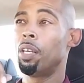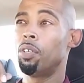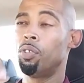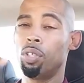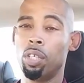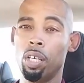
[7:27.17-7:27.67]

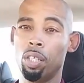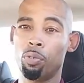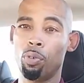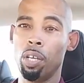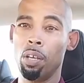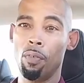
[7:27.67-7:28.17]
You should get
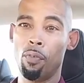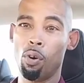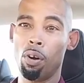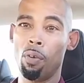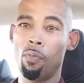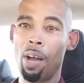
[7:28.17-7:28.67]
3,
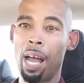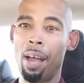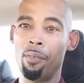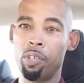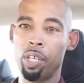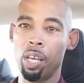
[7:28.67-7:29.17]
4,
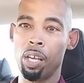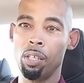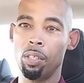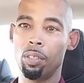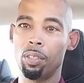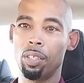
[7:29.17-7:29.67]
5, 10.